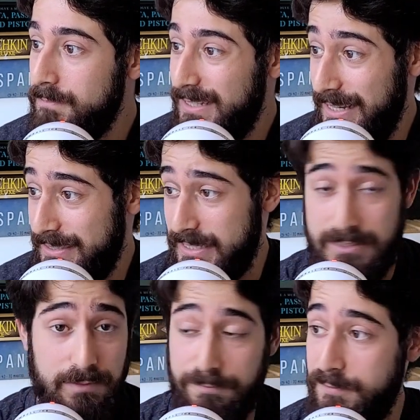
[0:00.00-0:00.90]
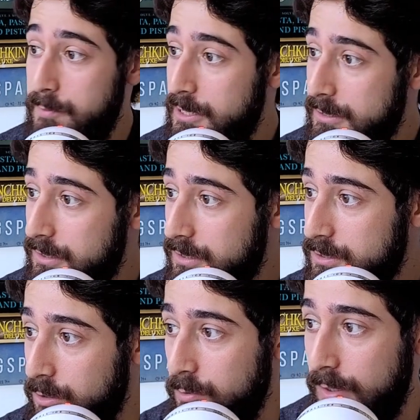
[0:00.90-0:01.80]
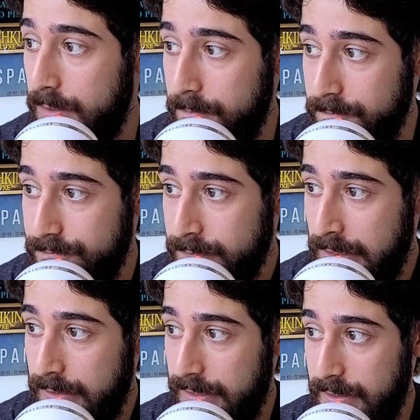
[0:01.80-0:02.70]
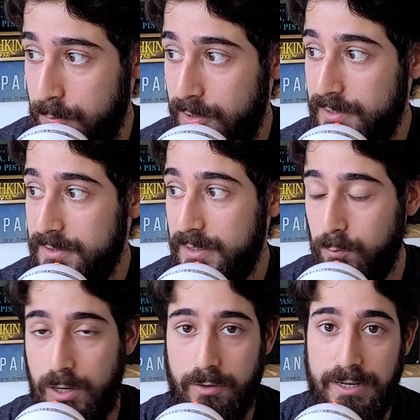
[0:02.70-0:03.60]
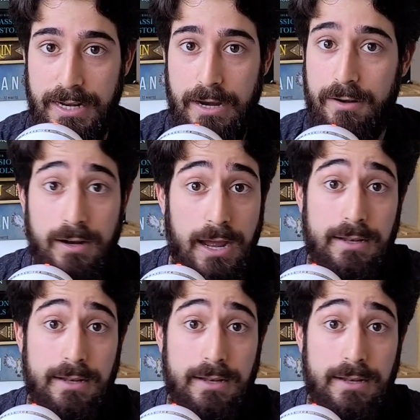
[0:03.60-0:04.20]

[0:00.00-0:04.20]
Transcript: It says it's amphibious, so it can breathe in water and in air.